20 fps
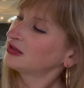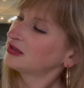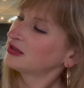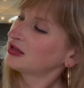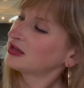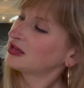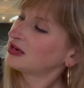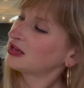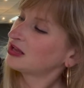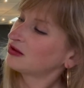
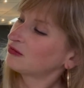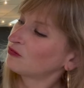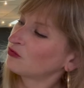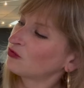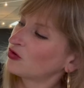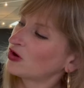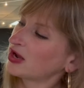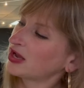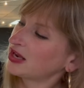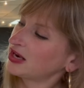and I'm
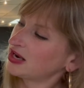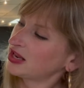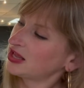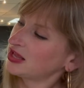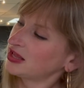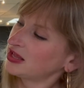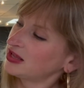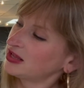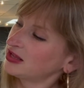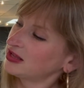
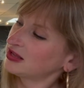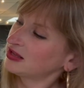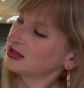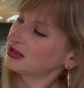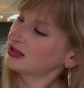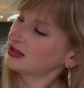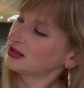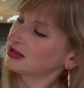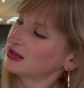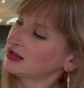
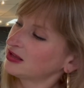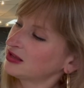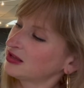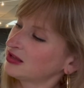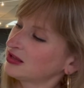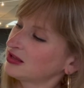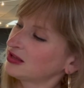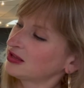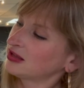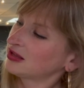writing
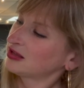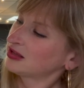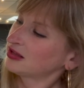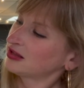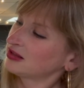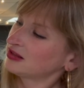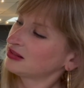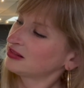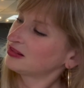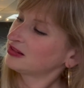
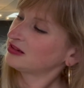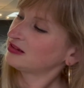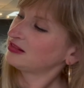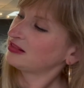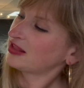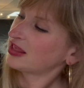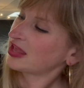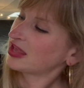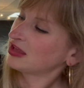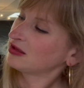the
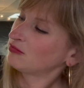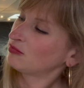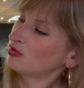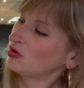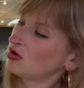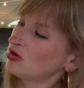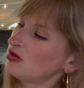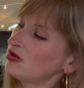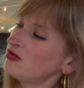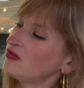
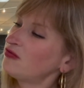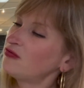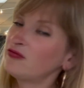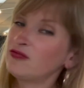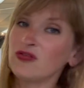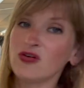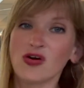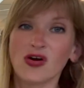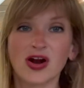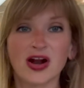label
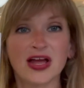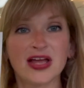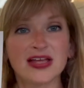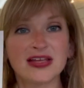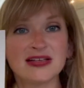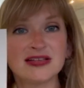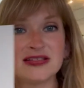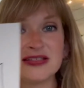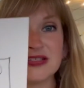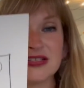for
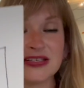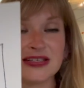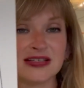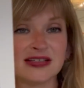it.